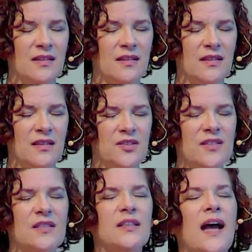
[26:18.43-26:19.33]
And just
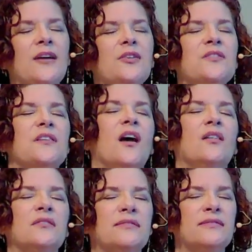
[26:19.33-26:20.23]
allow yourself
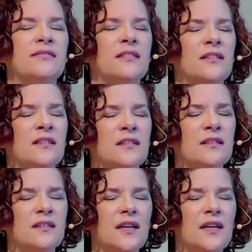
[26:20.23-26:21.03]
the